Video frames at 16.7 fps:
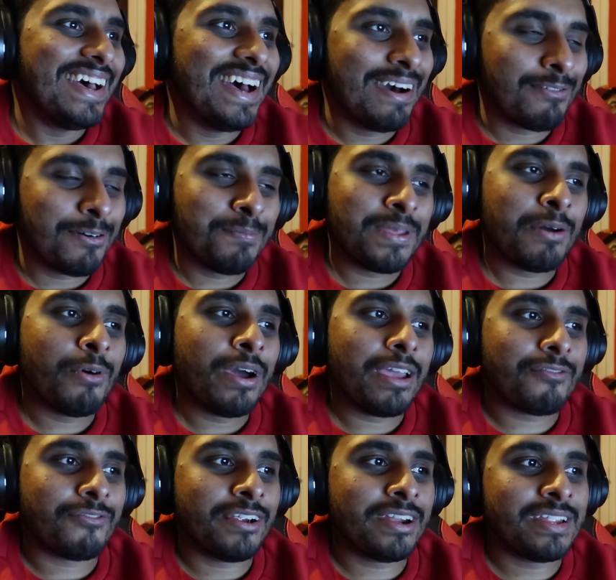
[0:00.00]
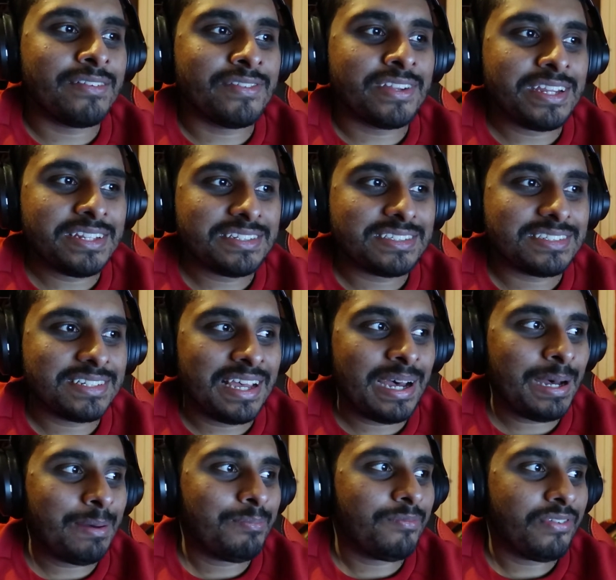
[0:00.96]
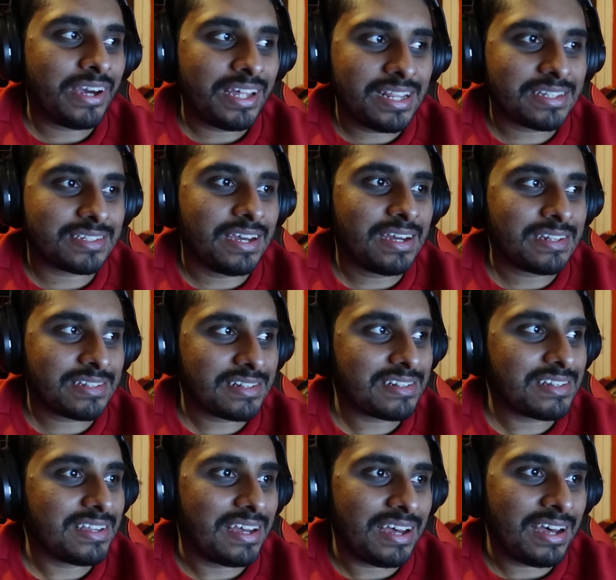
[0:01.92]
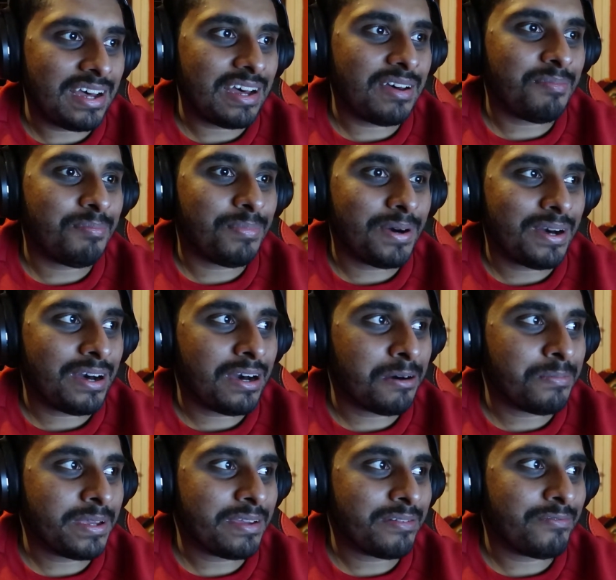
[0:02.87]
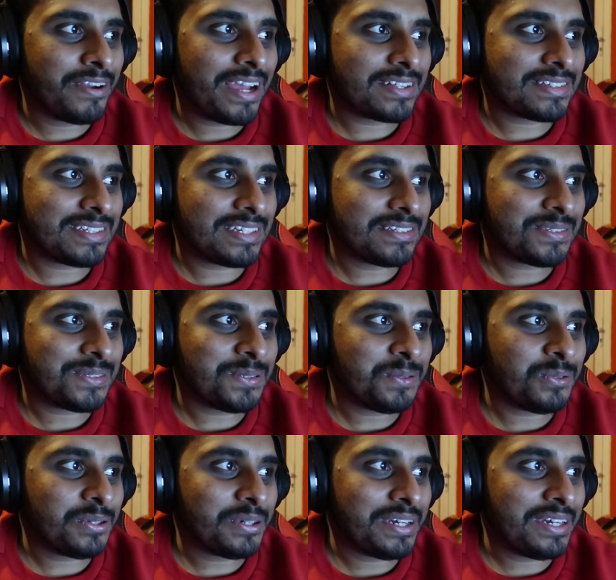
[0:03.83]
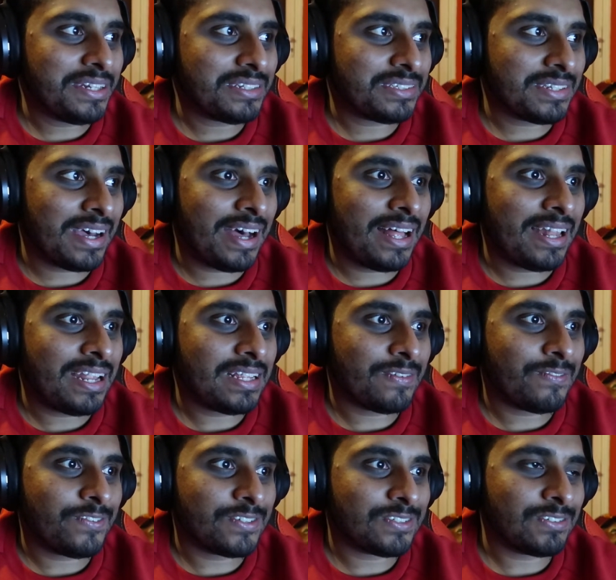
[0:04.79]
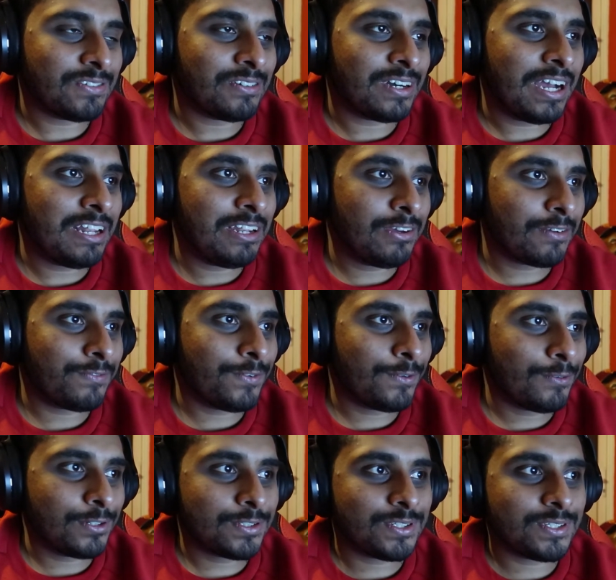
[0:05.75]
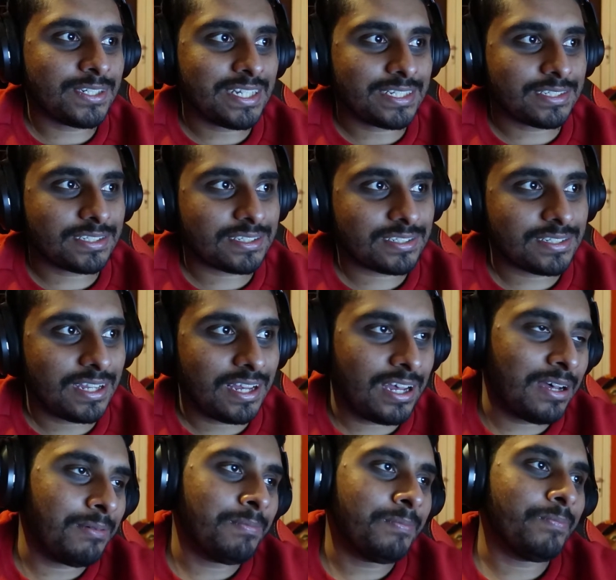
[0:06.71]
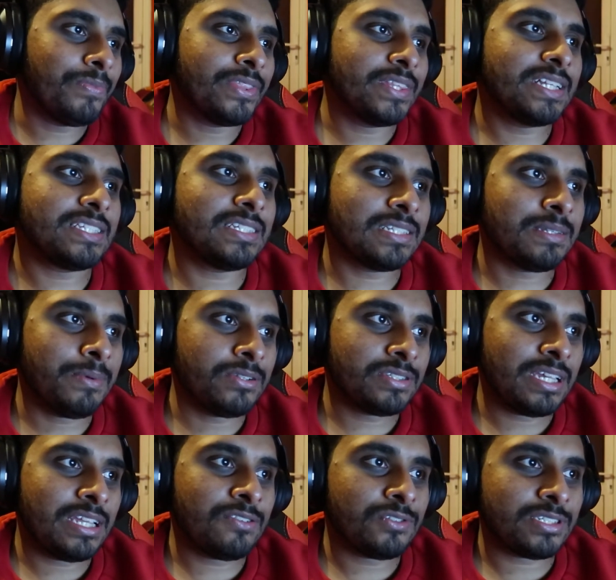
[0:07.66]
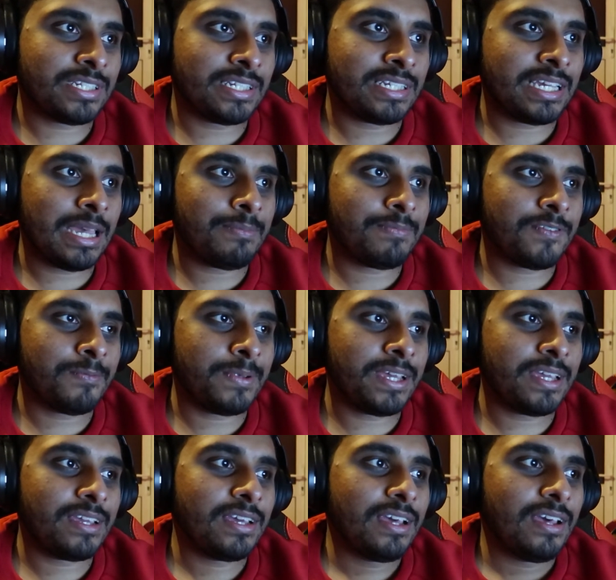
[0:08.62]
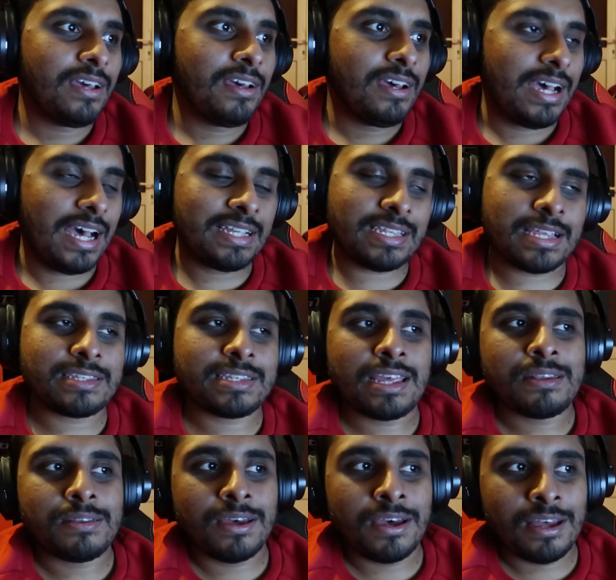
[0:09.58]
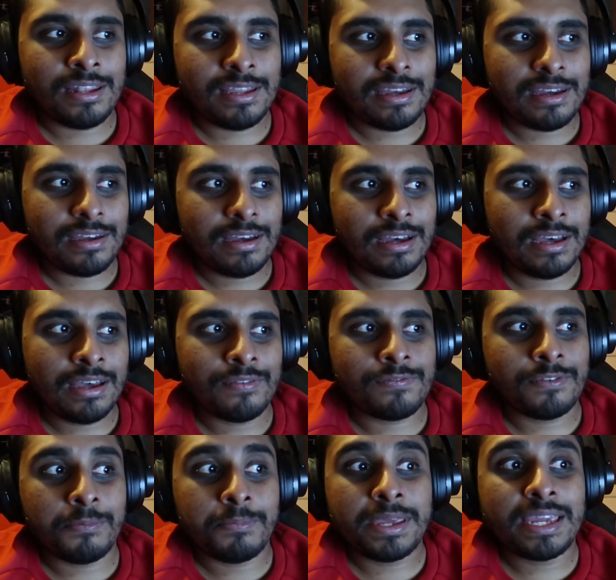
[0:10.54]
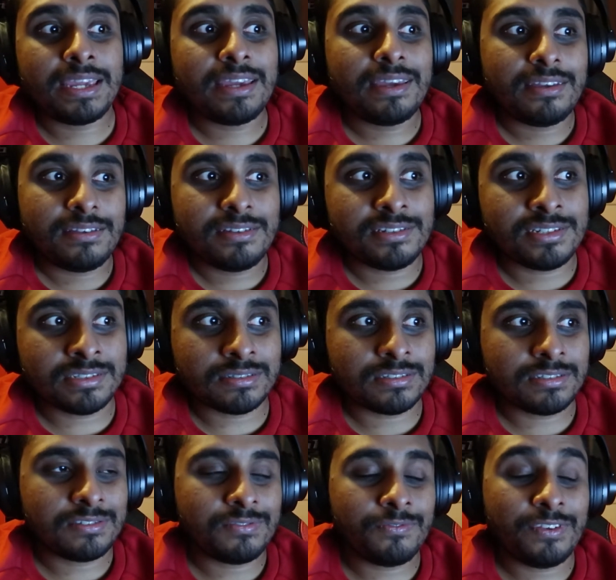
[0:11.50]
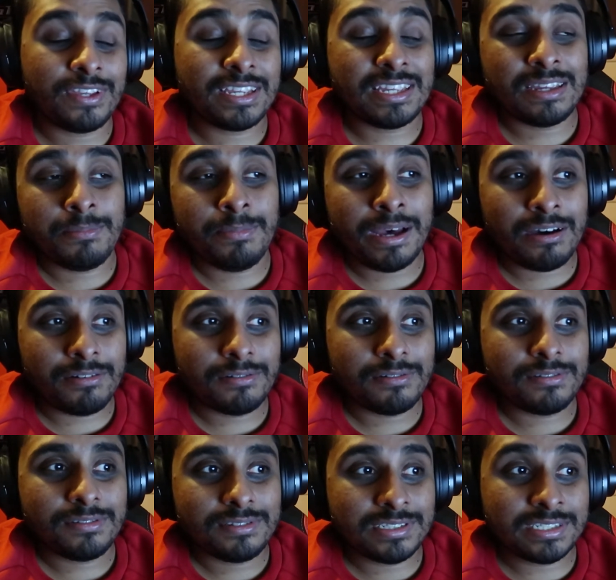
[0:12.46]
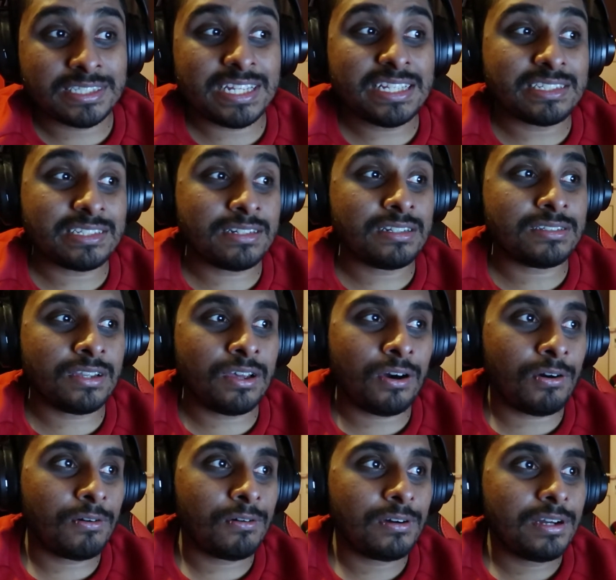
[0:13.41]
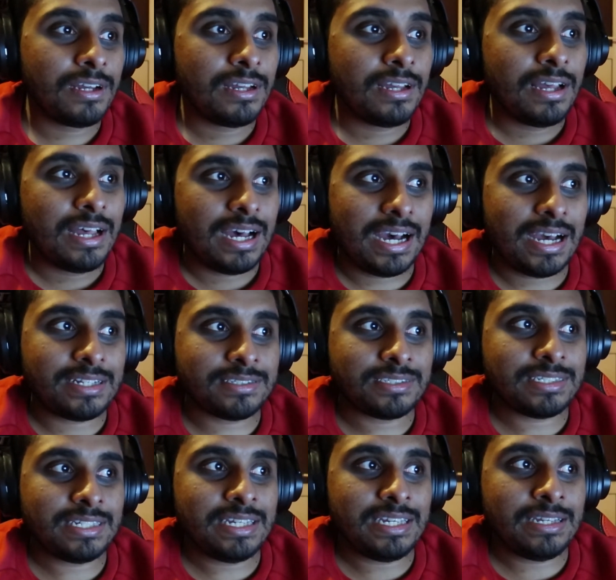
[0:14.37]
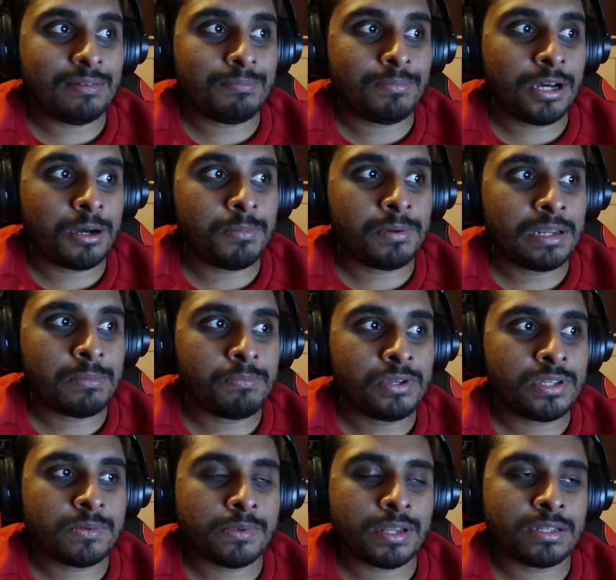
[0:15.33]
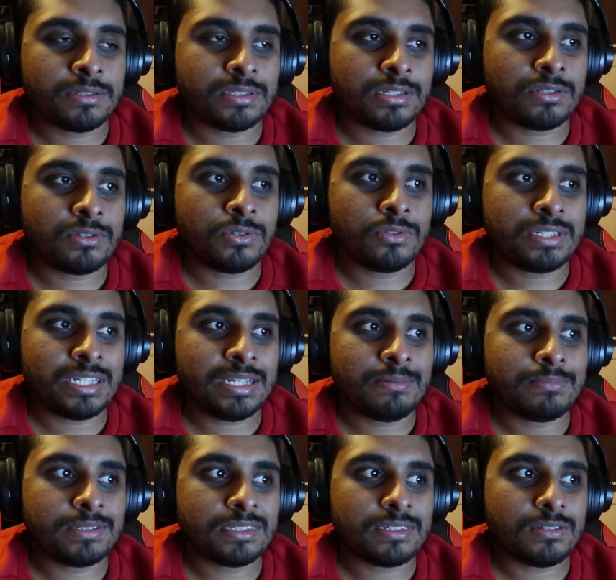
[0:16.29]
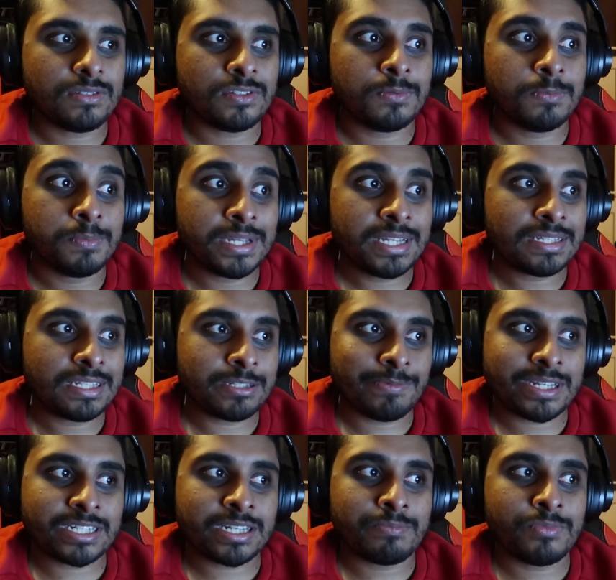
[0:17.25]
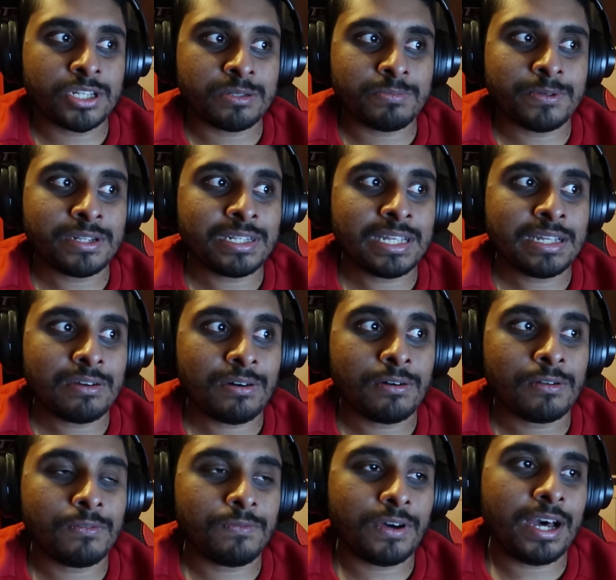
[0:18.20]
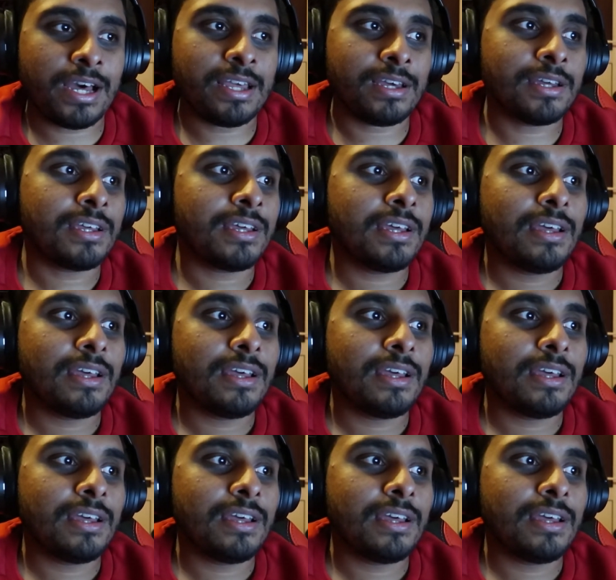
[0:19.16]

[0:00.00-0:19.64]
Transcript: I won't be awake for any of these, I'm fairly certain, but I'll be reacting to highlights for sure. I look forward to this. This is the most interesting game for me. As I said earlier, for me, just thinking about the season as a whole, I see Melbourne and Brisbane as the 2 teams to beat, especially Brisbane. They're on fire.